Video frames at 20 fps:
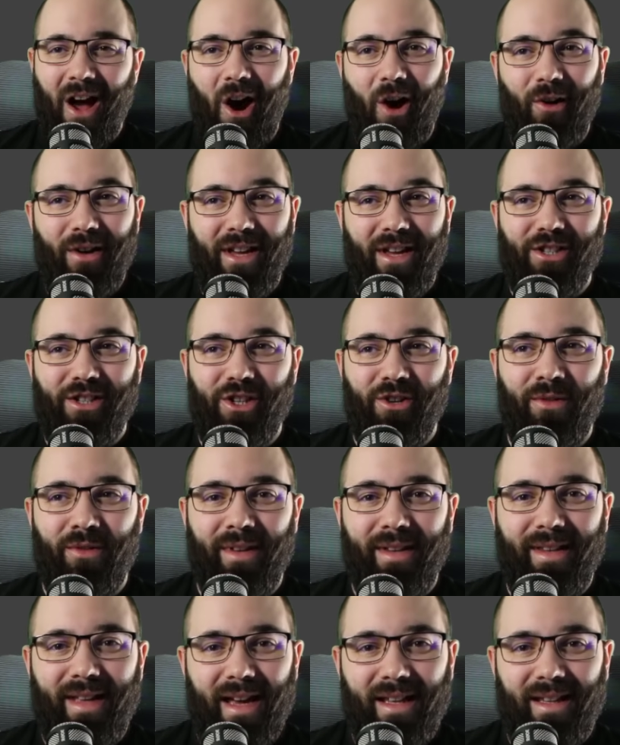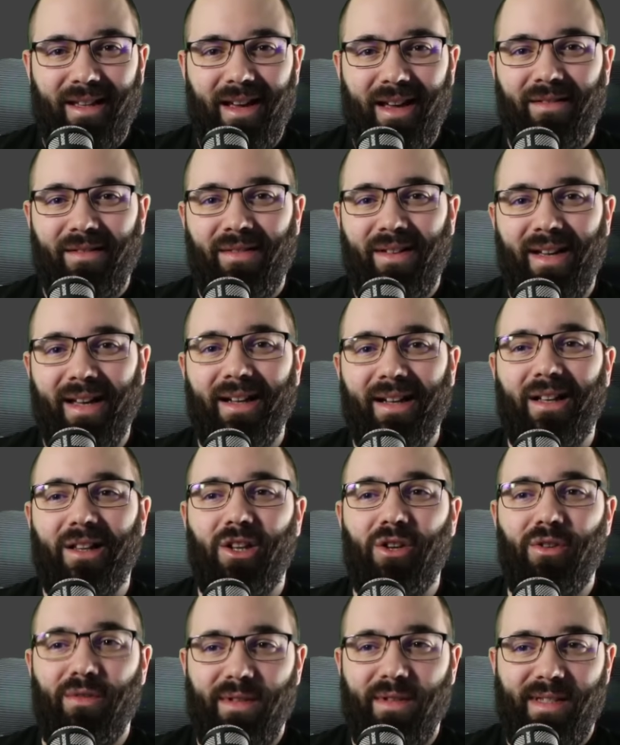Okay, so that kind of
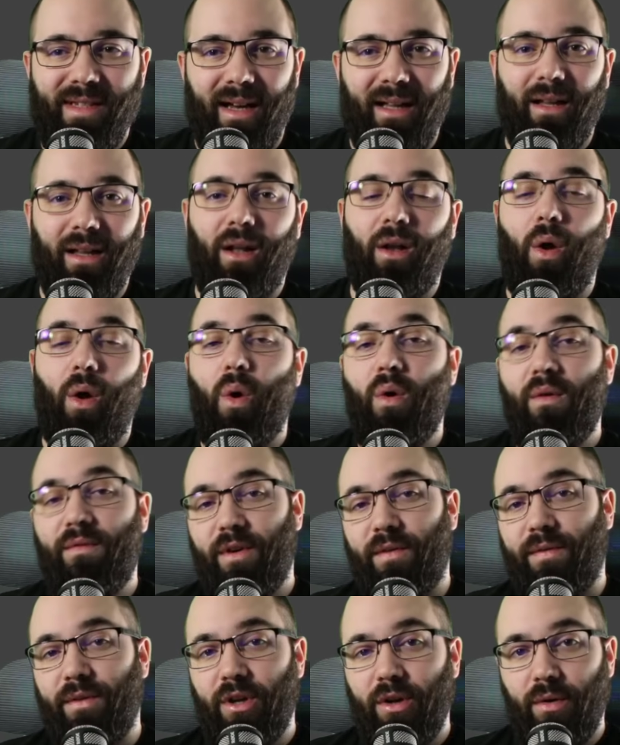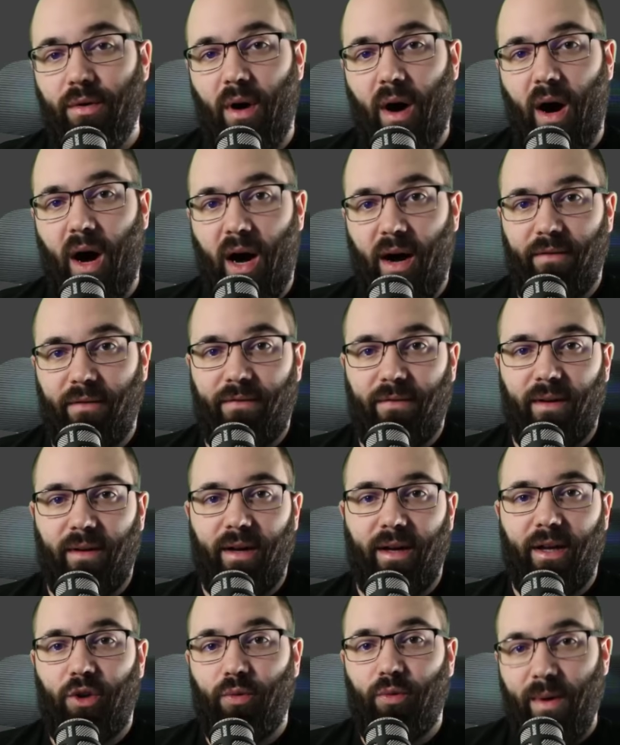concludes a little overview of
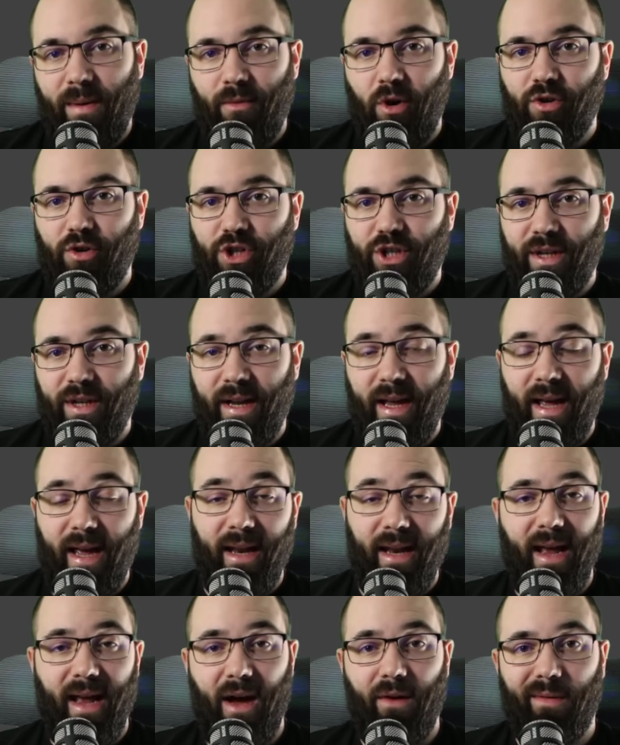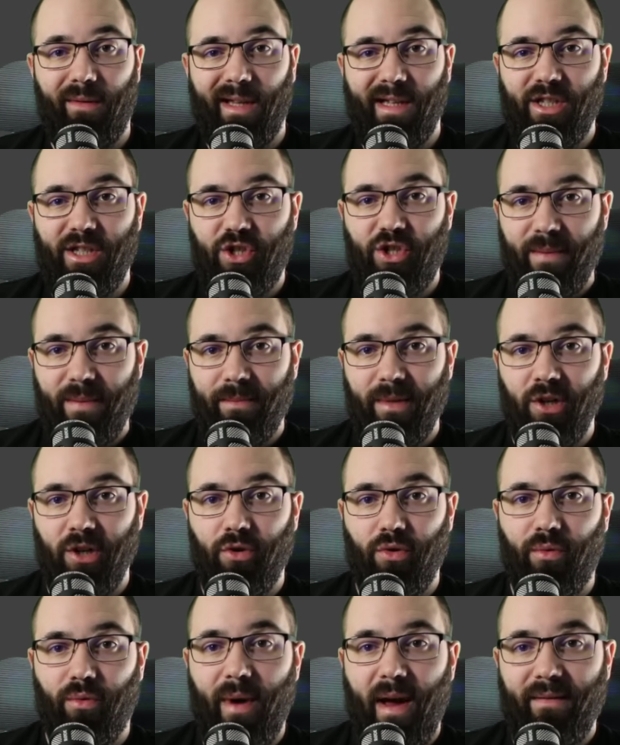uh, Twinmotion, and now let's jump
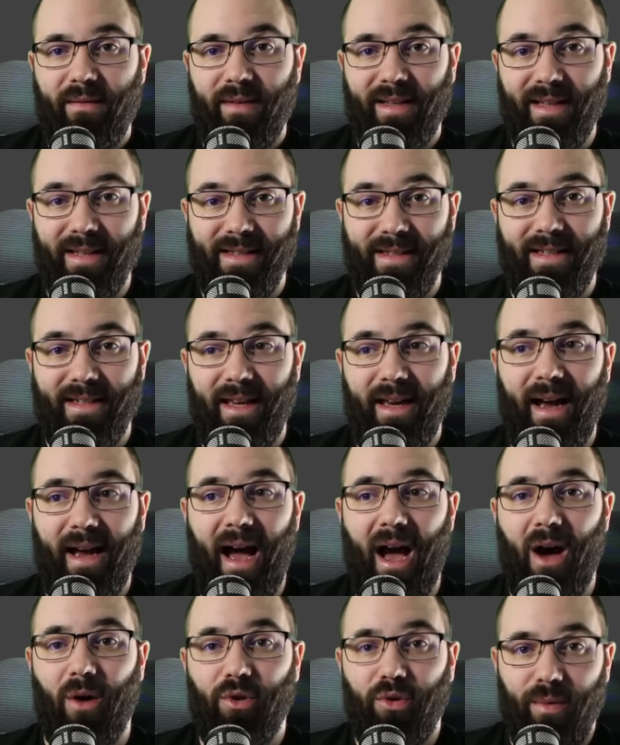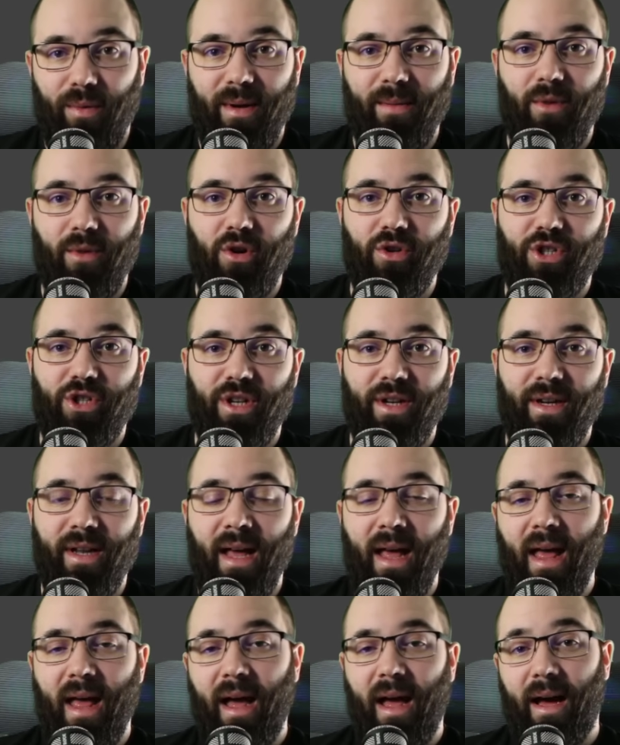into Revit and see how
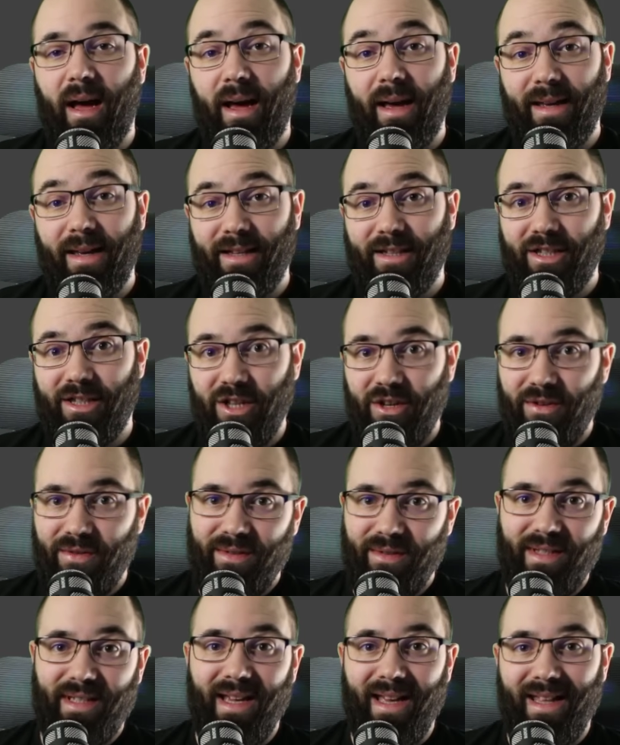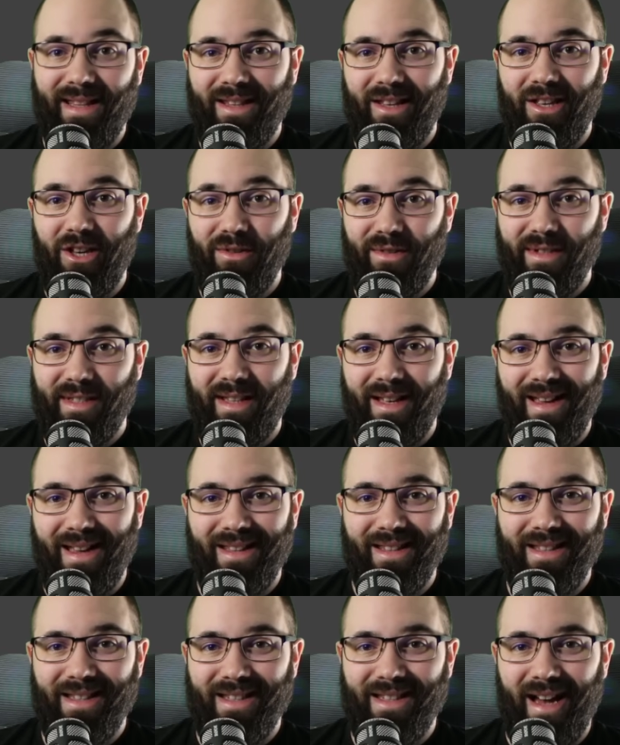Twinmotion uh, is used used
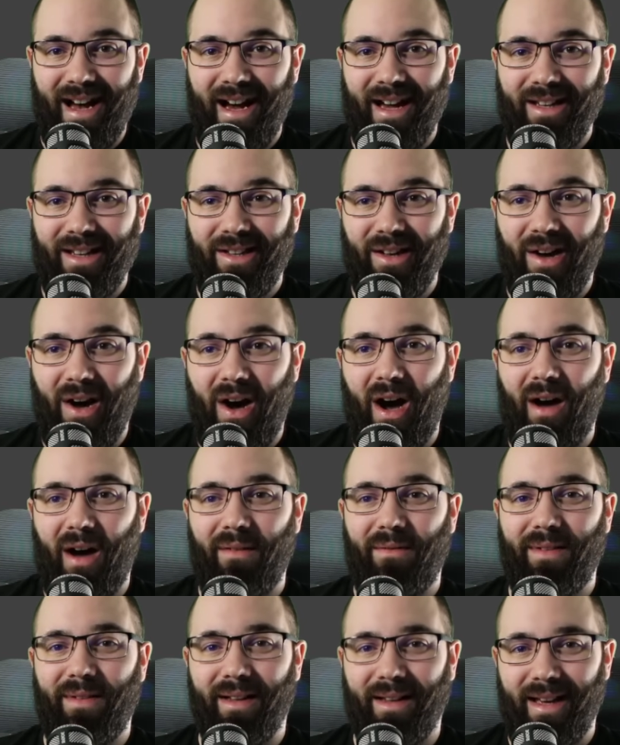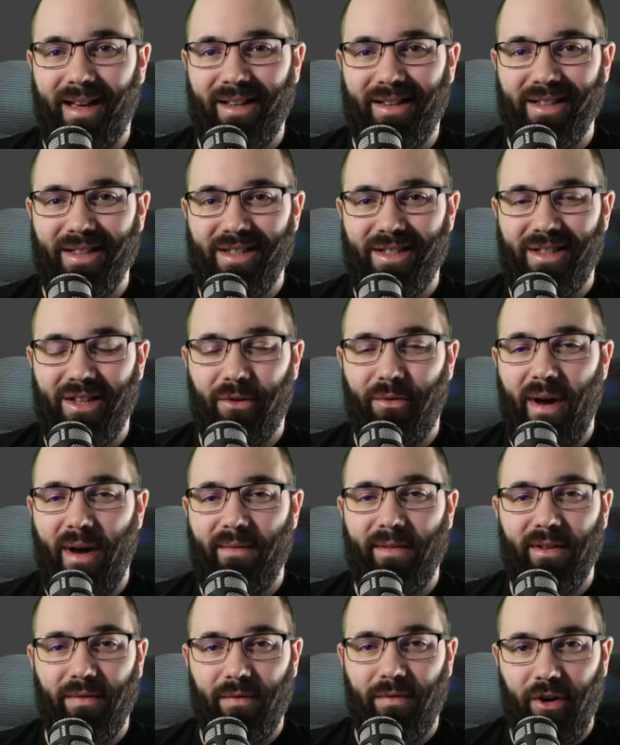inside of the latest
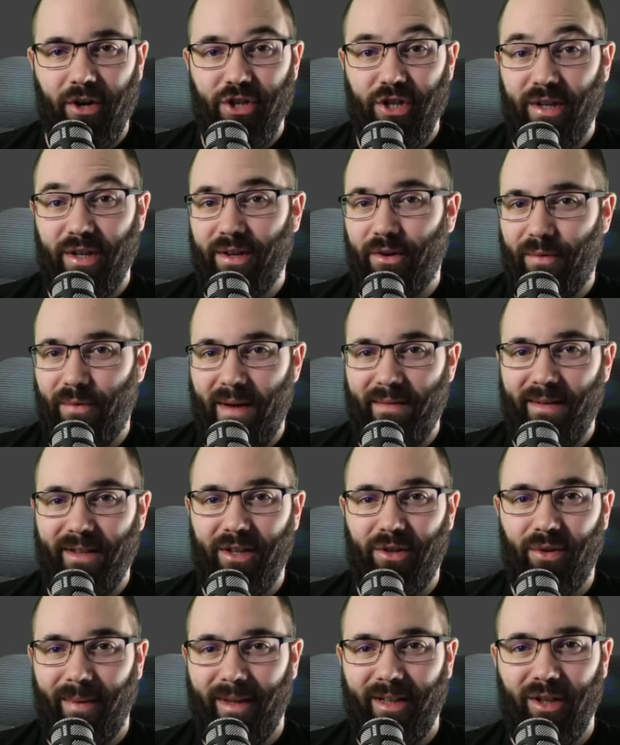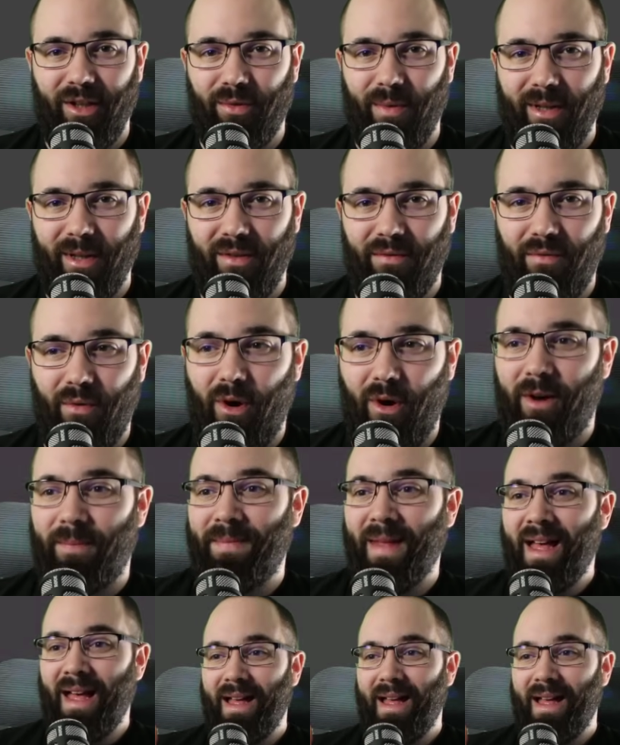Revit version, Revit twenty twenty-four.